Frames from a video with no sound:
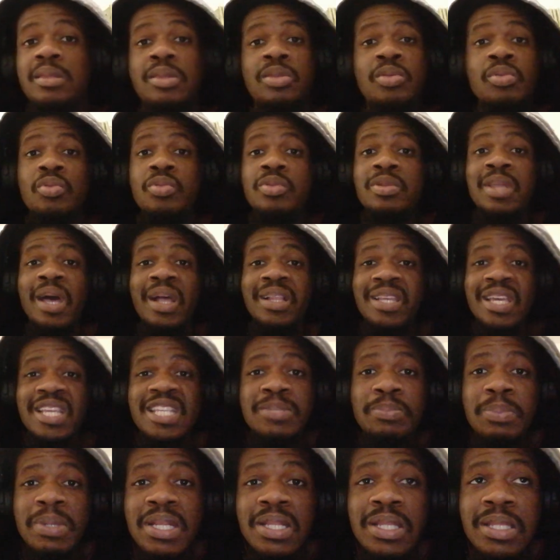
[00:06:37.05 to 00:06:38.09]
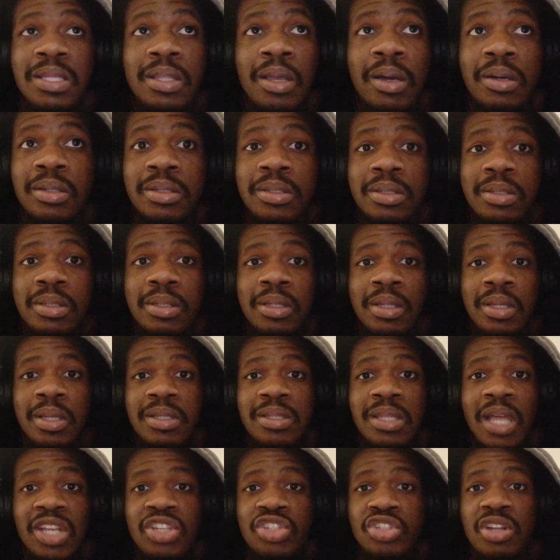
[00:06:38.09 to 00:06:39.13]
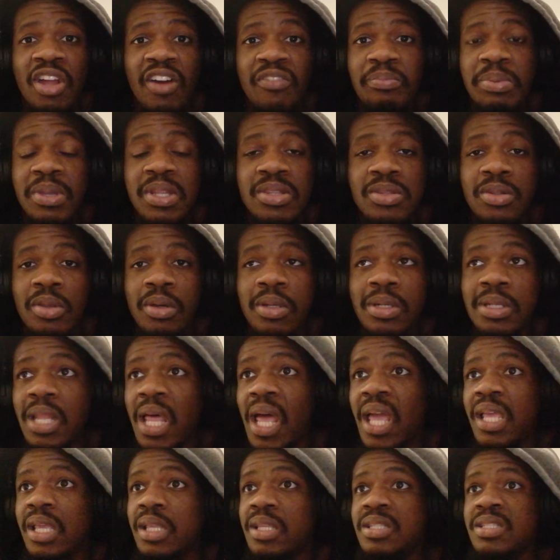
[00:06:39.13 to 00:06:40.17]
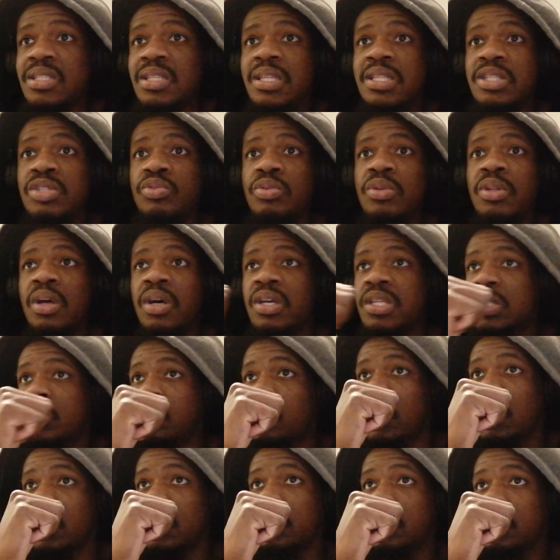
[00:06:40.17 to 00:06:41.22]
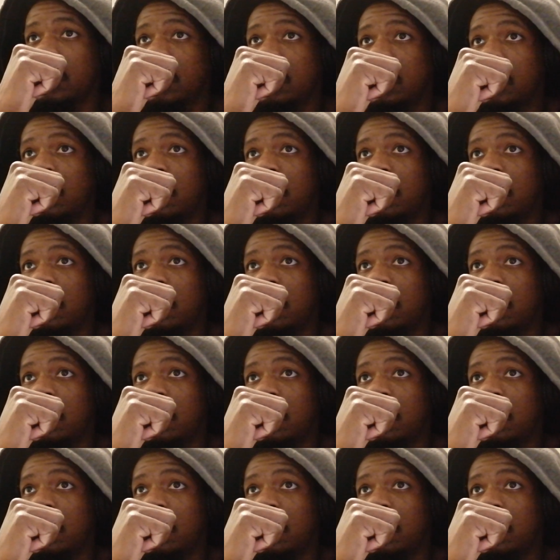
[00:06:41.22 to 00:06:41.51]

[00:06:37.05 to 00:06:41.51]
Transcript: Dude, that has been done. That should have been done like since we lost what,